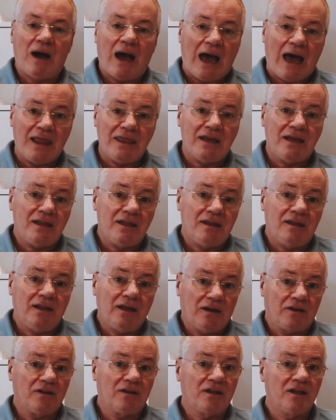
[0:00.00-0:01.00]
And then the
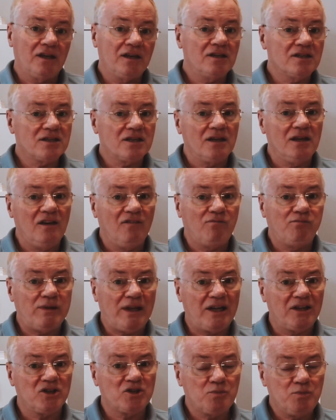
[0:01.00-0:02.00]
other thing is, if
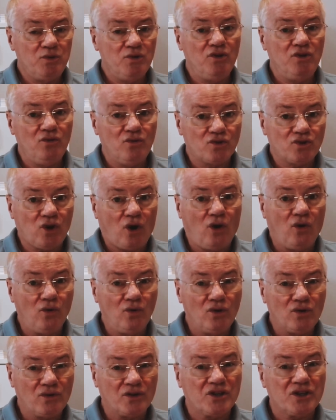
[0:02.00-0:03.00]
planners put those
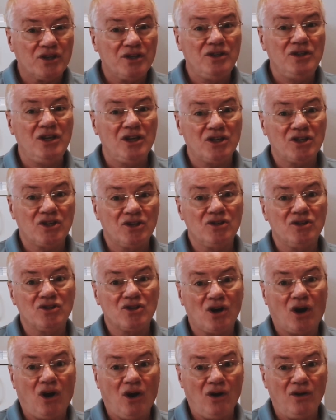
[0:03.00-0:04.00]
onerous conditions
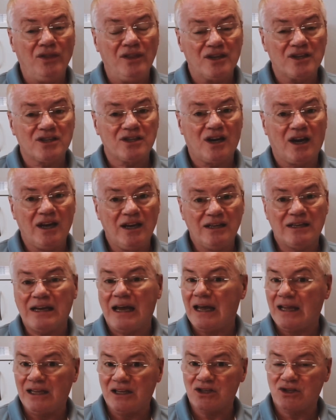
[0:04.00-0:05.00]
on the site
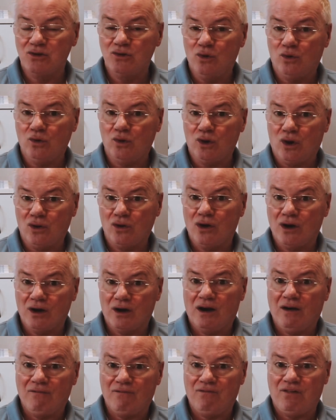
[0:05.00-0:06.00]
and it's no
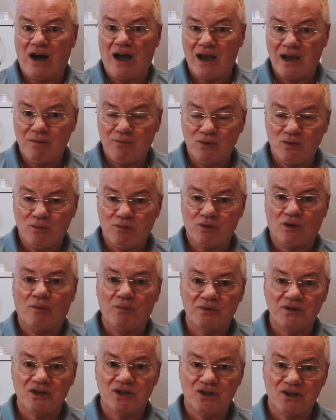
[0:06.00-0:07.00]
longer a viable
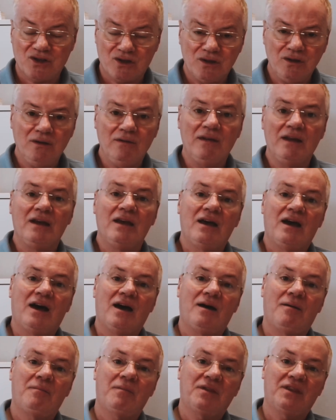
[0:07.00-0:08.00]
proposition,
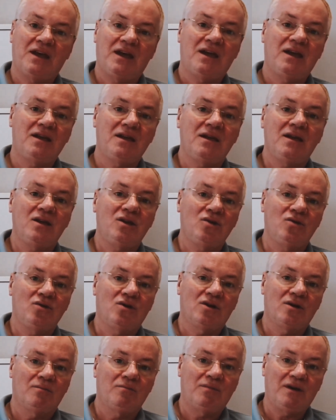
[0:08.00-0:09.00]
then you
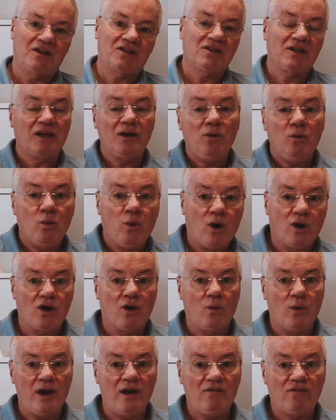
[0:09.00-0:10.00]
can basically walk
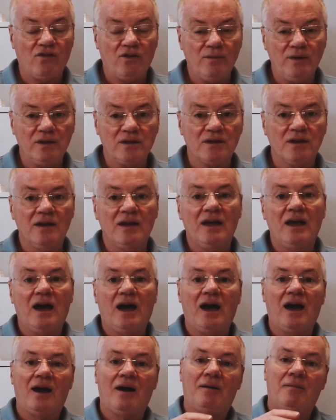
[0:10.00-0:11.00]
away from it.
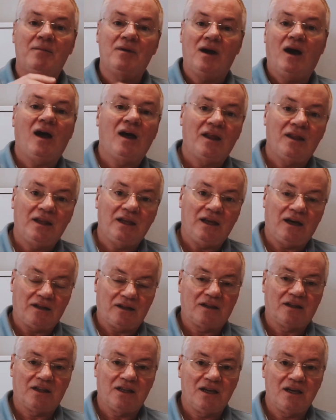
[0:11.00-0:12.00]
The
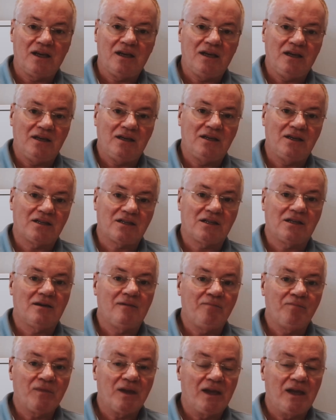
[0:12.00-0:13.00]
other thing is that
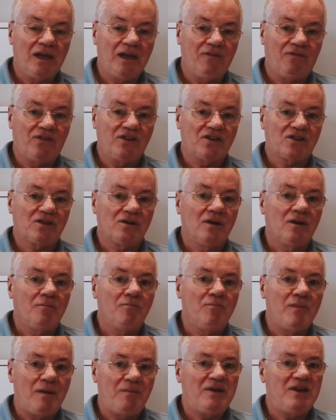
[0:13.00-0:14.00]
if it's
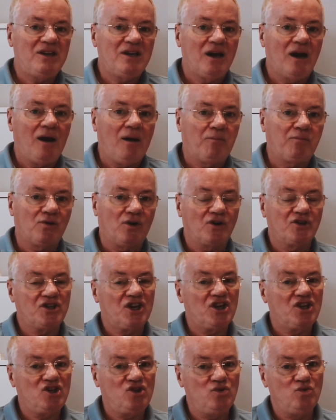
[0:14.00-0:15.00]
maybe a
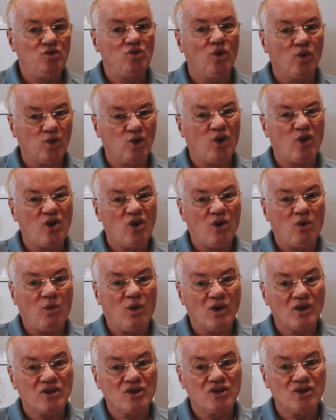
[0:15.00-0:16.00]
project you no longer
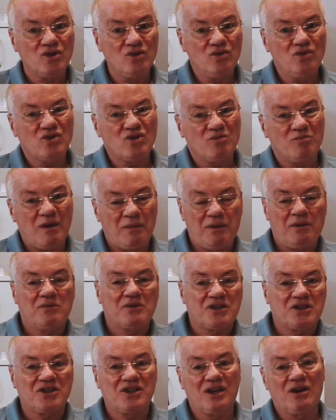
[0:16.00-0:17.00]
want to do, so maybe it was
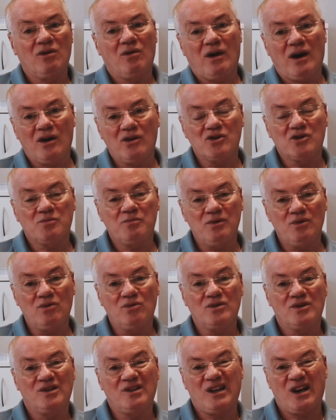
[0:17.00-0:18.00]
a single house
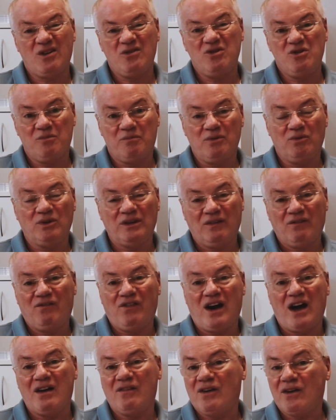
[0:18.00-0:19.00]
build and now you're building
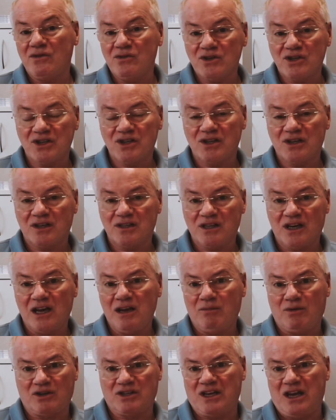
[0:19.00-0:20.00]
5 houses at a
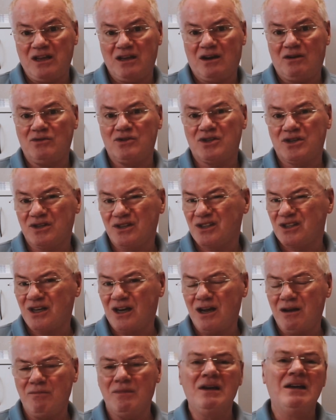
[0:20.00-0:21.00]
time or 10 houses at a
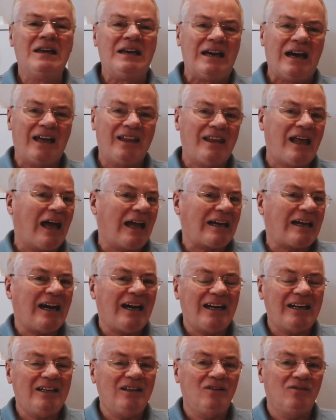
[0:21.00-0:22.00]
time, and that
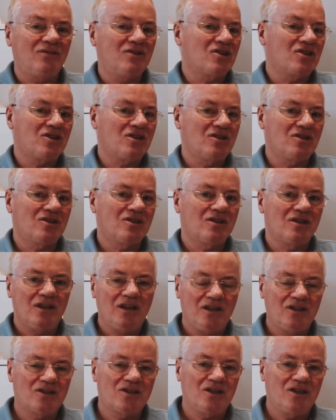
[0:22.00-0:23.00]
kind of just
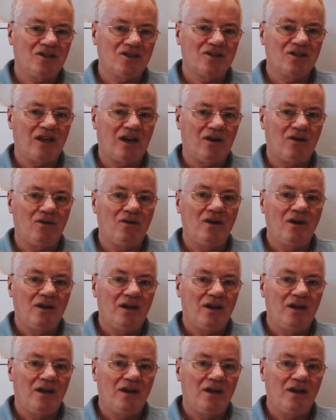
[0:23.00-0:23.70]
is now